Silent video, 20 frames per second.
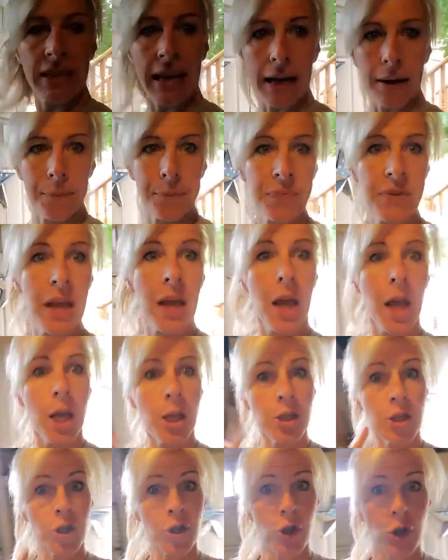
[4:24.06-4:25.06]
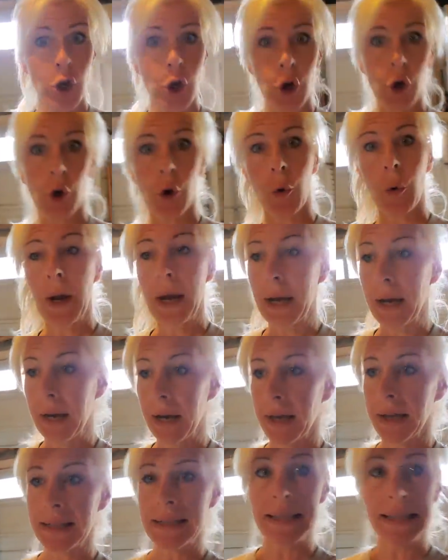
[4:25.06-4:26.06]
yeah, so
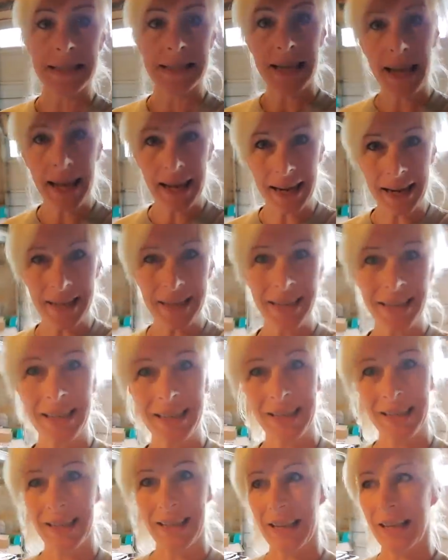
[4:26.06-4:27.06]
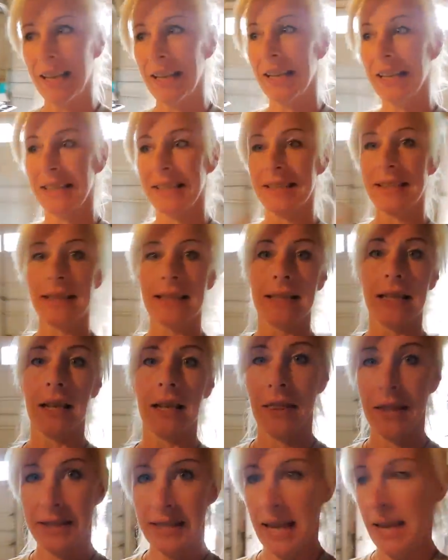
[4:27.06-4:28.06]
uh, today is
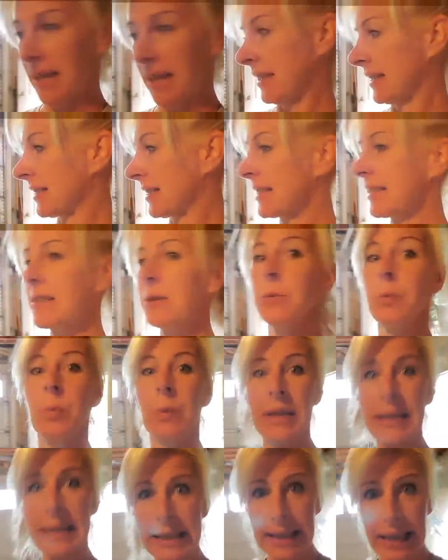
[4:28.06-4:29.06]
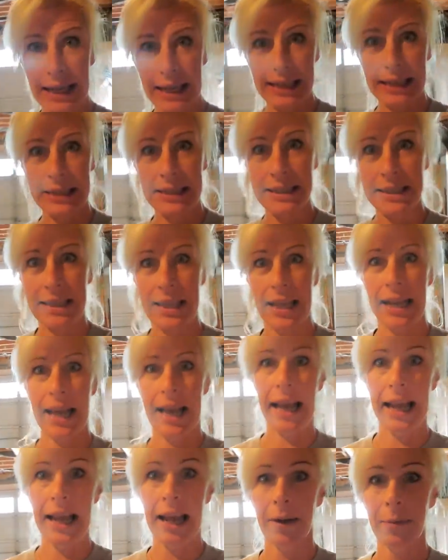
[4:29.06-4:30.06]
the day. This is the weekend that
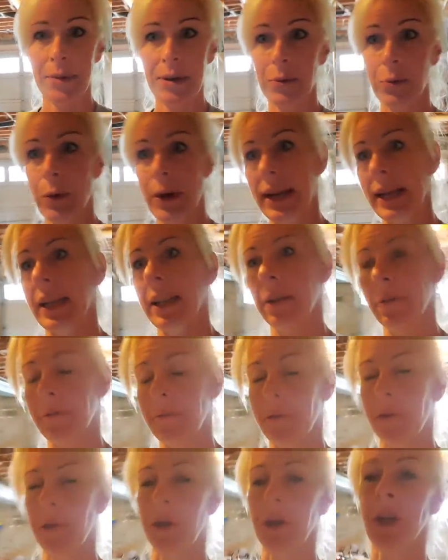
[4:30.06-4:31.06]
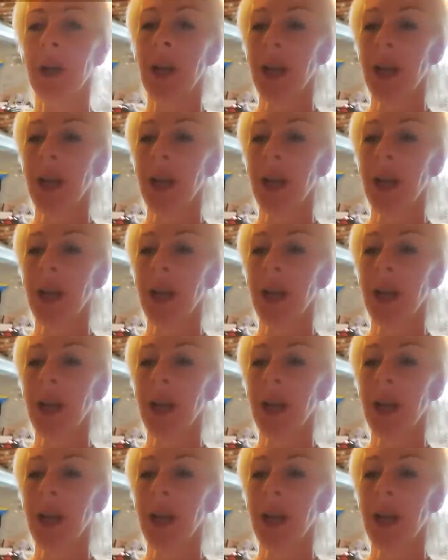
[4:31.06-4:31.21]
I have been waiting for.